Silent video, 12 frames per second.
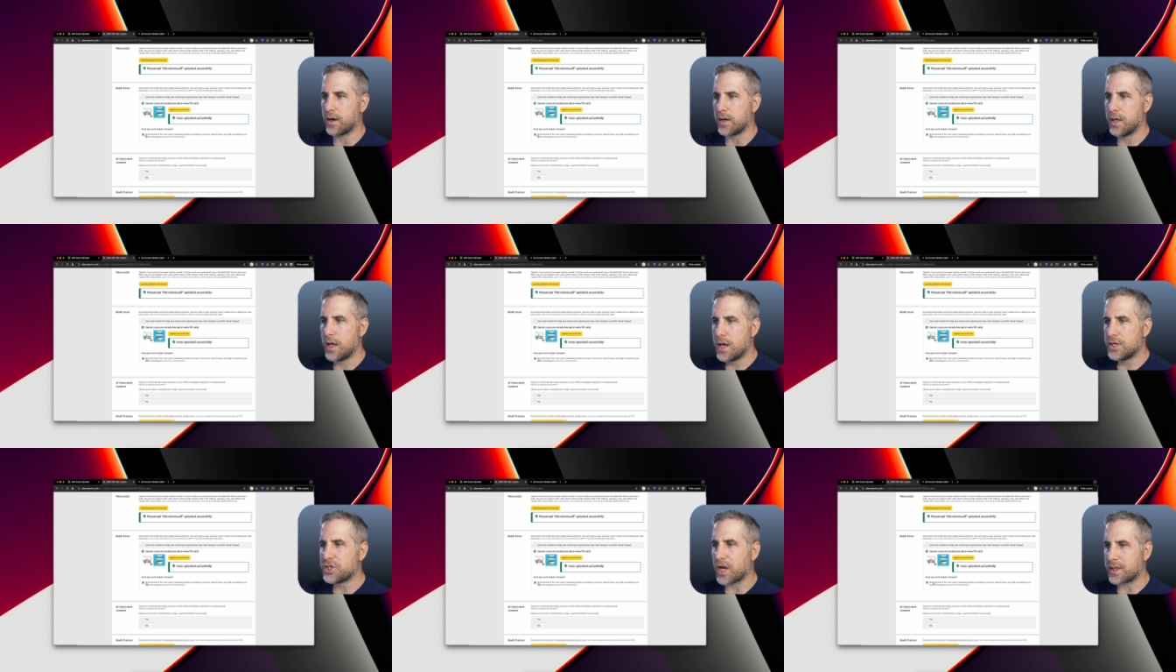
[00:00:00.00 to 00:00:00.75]
All right.
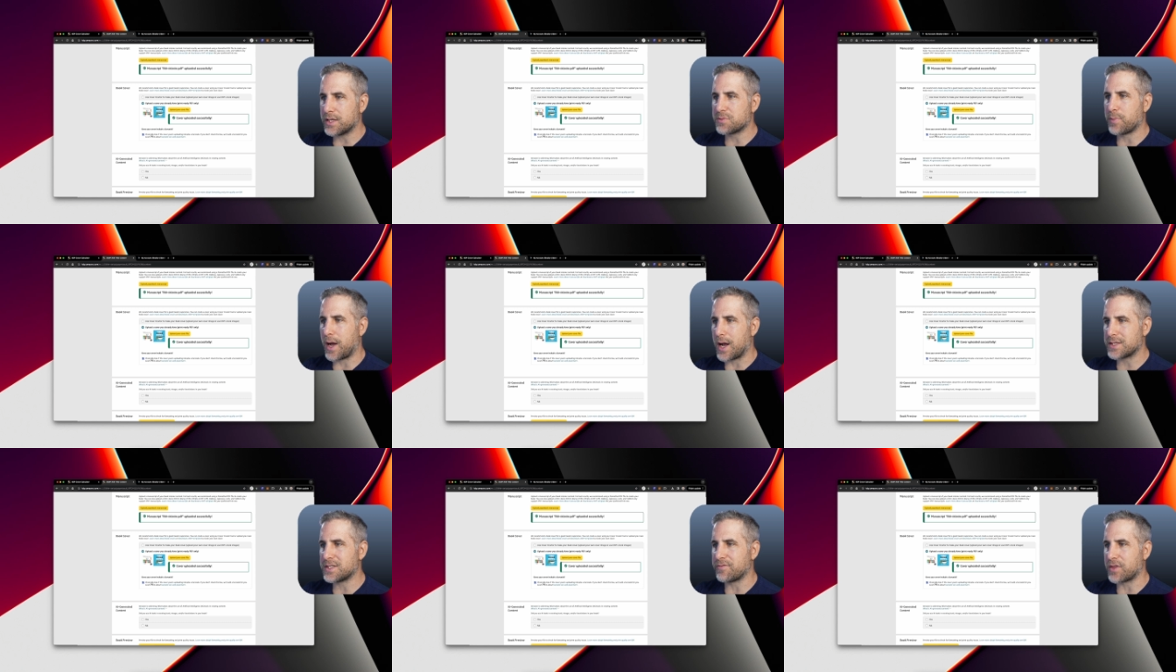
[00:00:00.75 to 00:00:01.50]
Check this
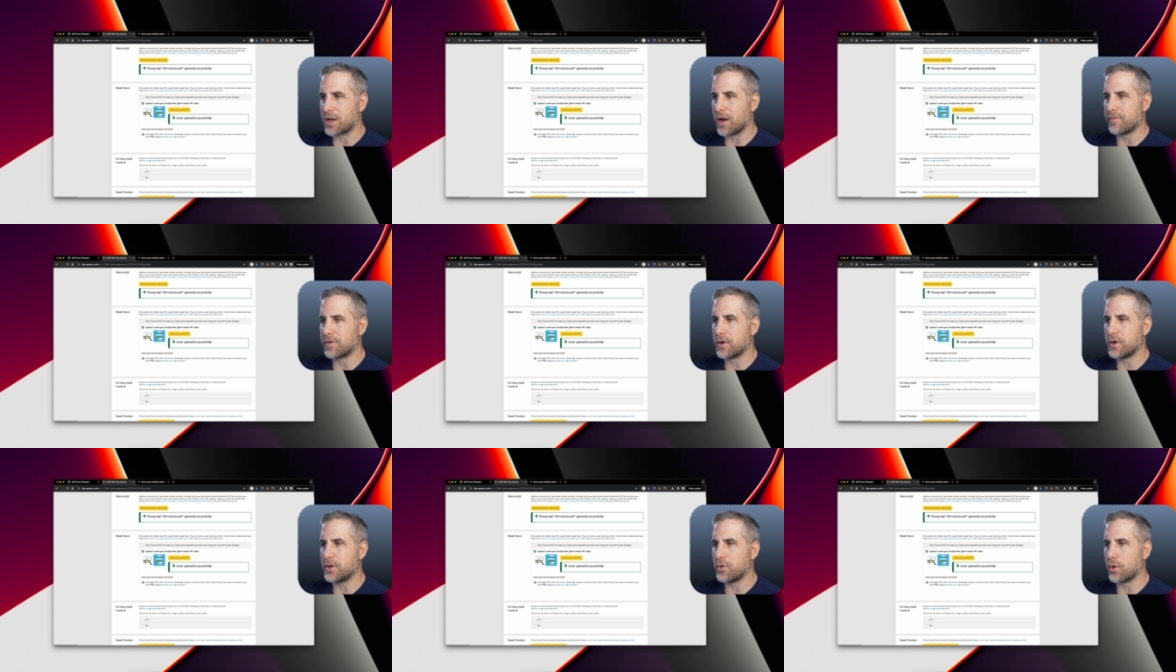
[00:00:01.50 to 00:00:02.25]
box if the
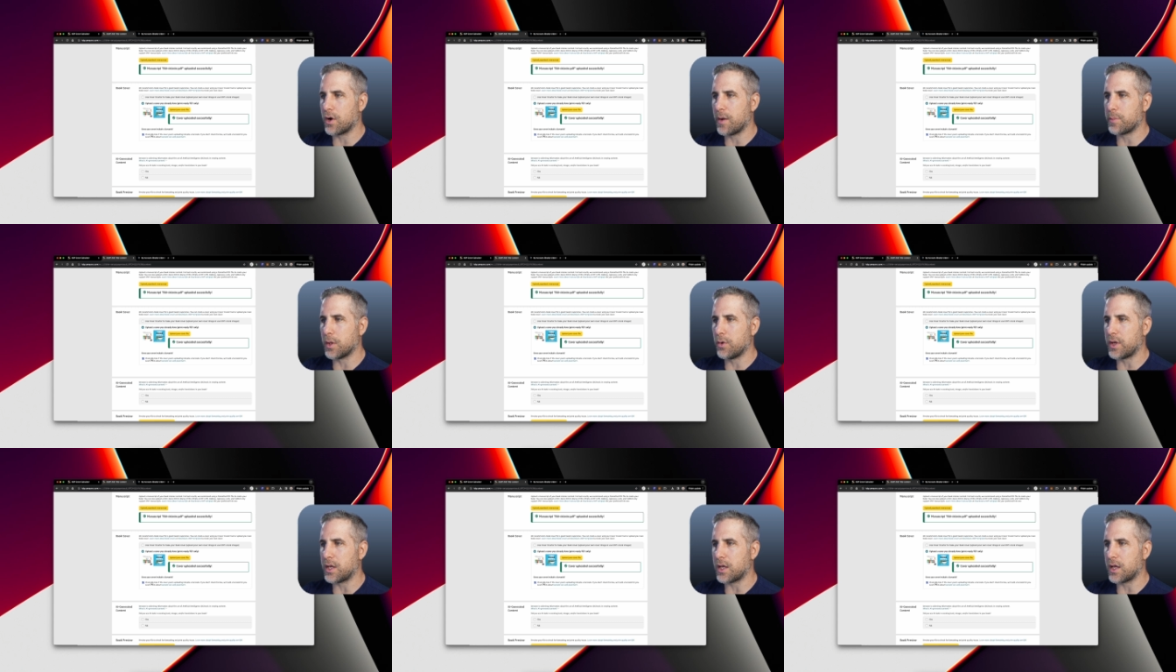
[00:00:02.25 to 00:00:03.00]
cover you're
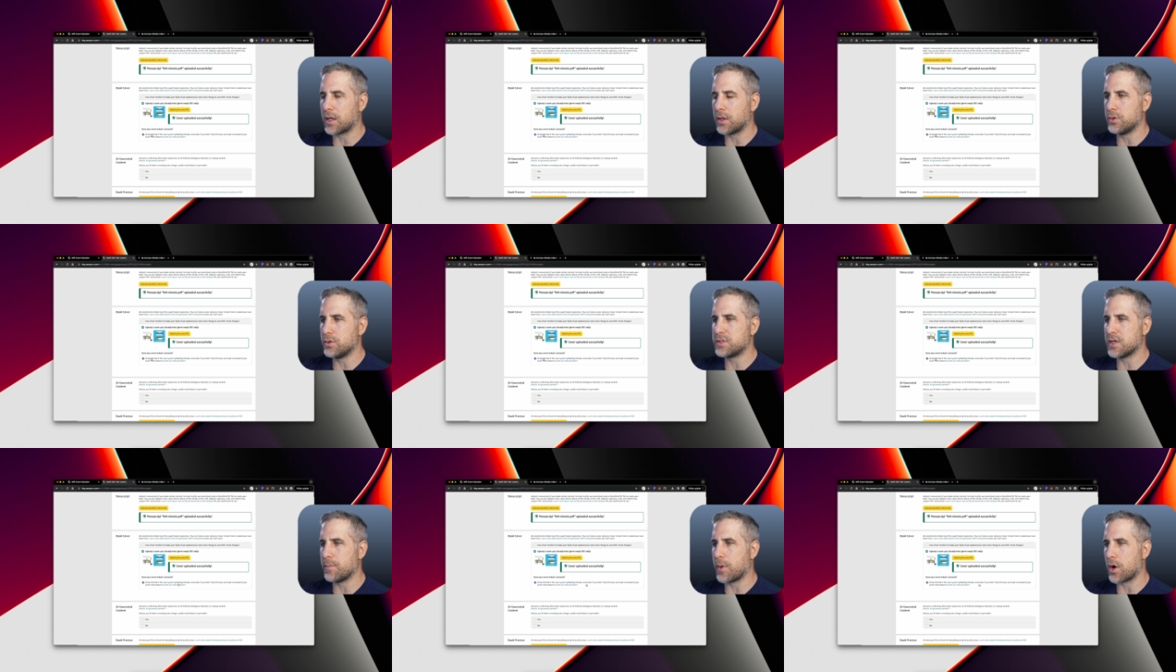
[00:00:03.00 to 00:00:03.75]
uploading
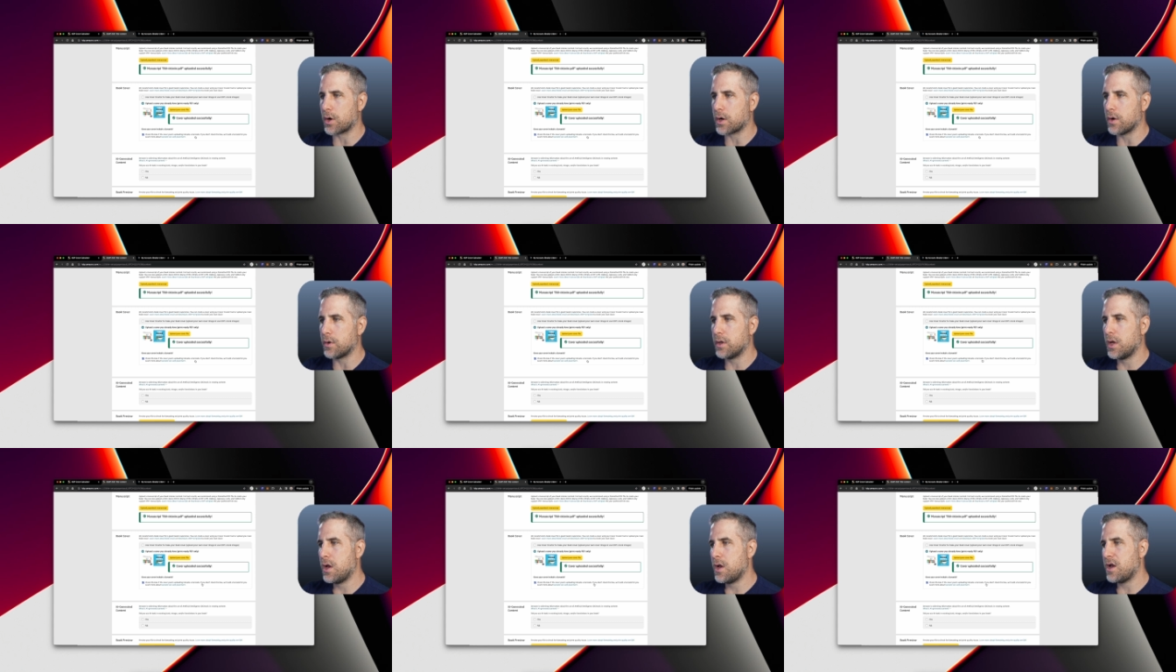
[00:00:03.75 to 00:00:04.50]
includes a barcode.
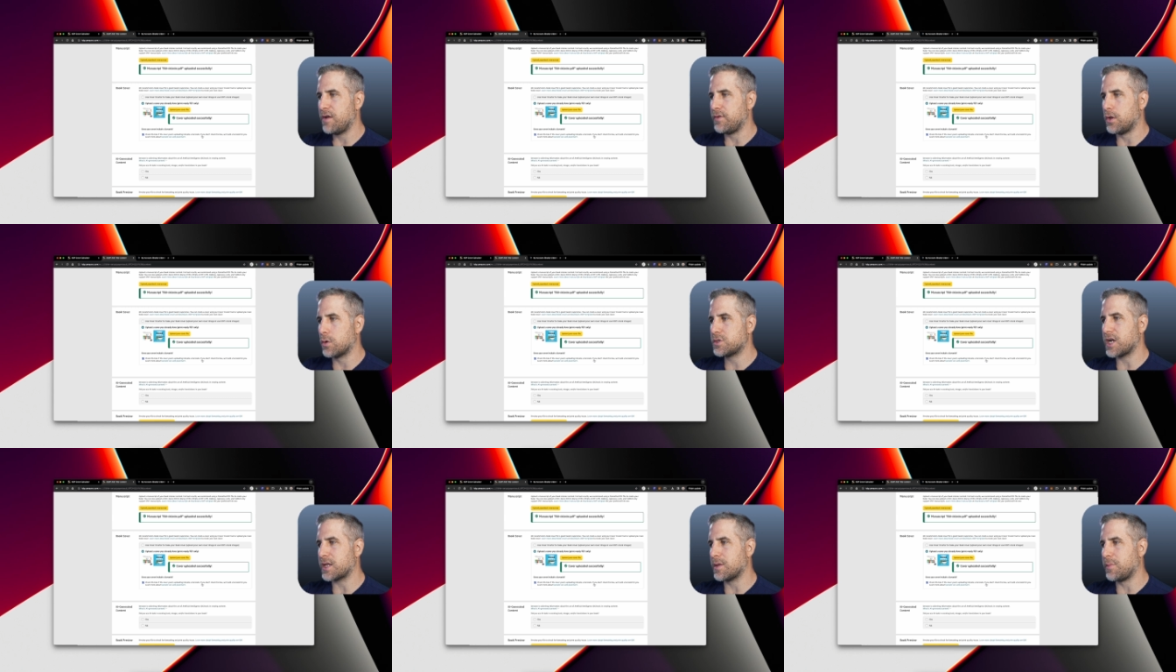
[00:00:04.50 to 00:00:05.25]
If you don't
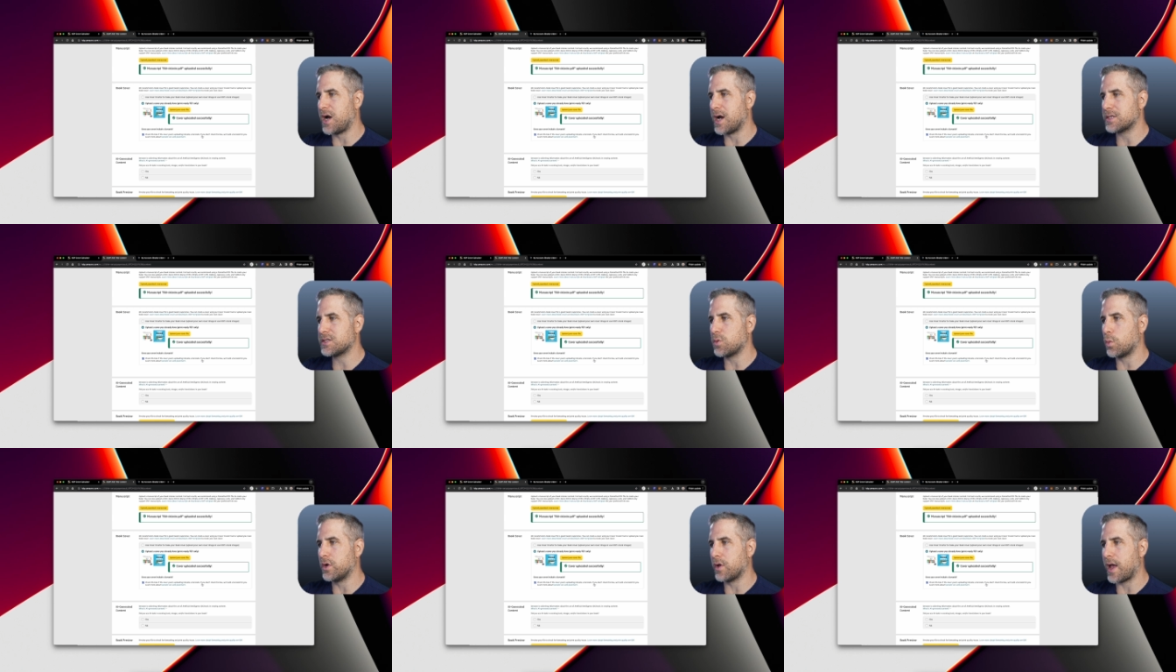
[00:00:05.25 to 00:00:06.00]
check the box,
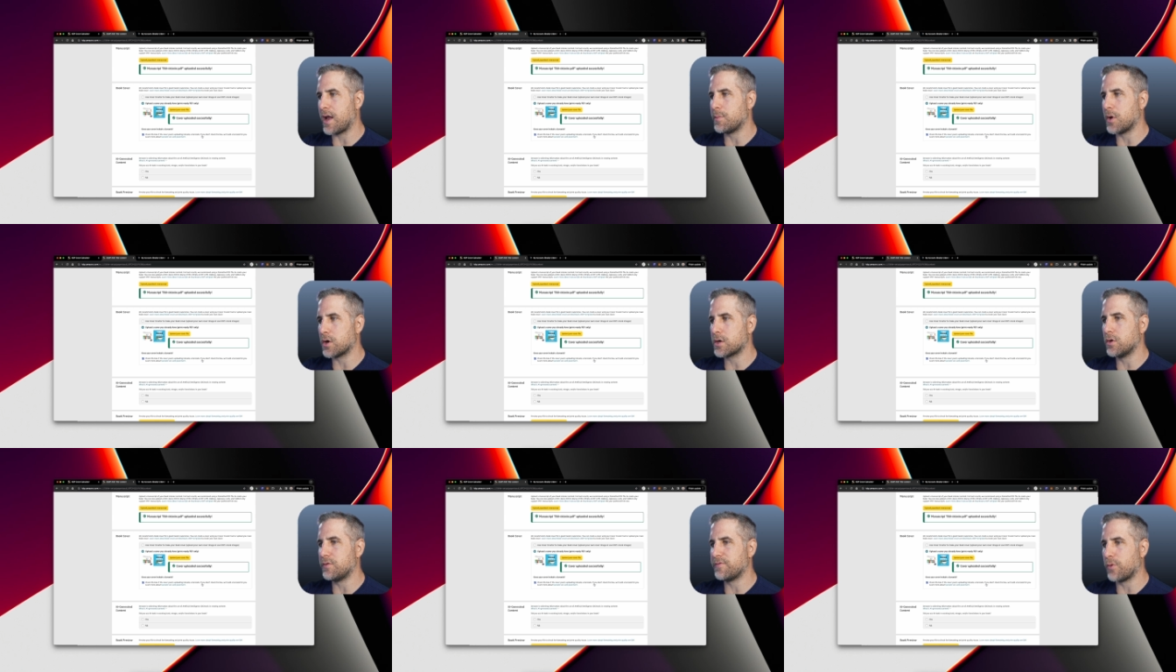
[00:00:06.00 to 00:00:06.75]
we'll add a
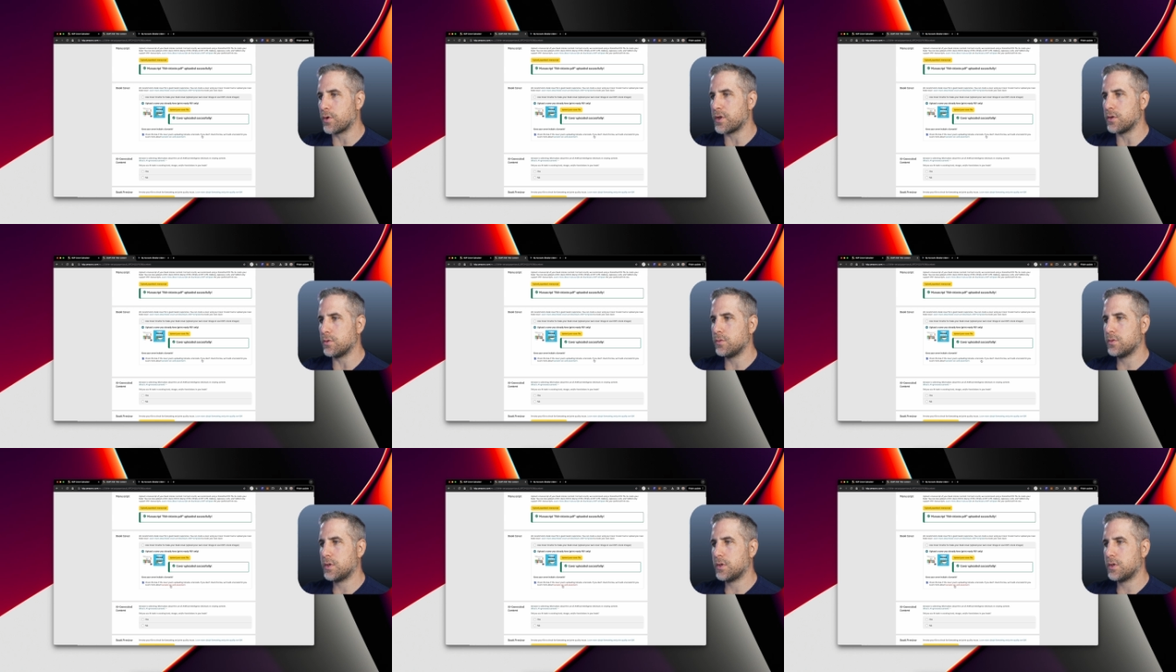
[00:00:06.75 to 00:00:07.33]
barcode for you.